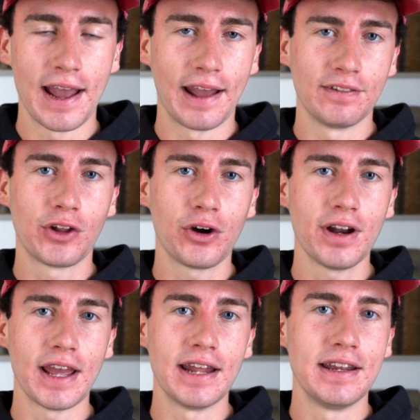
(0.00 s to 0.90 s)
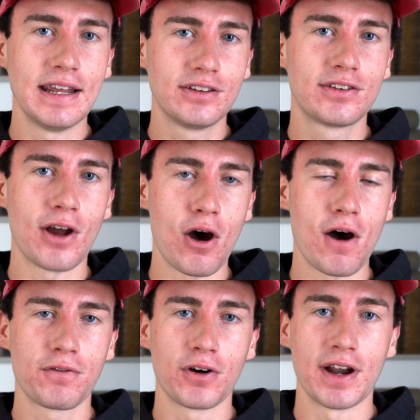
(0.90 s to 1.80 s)
And third, it needs to
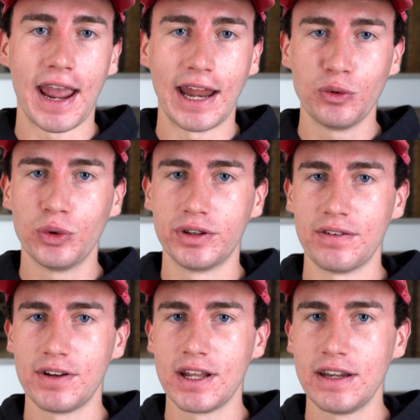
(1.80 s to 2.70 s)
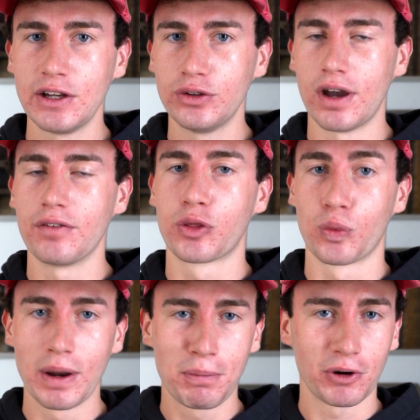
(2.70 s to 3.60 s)
offer an annual dividend yield of
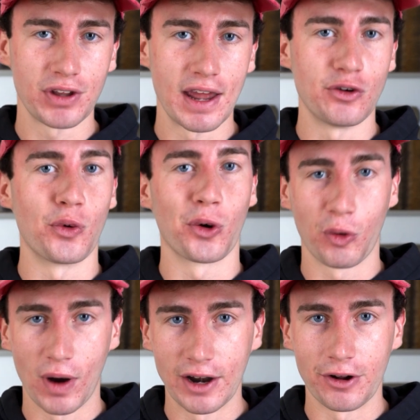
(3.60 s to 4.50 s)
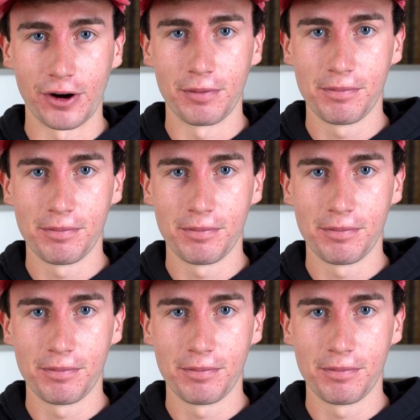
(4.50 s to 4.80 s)
3% or greater.